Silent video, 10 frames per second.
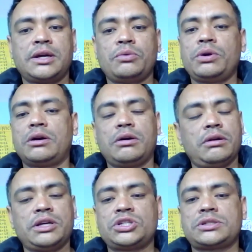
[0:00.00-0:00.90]
We
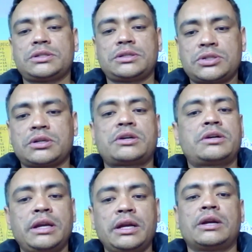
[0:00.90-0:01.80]
always talk
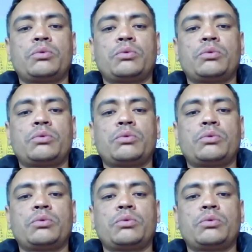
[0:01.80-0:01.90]
clear.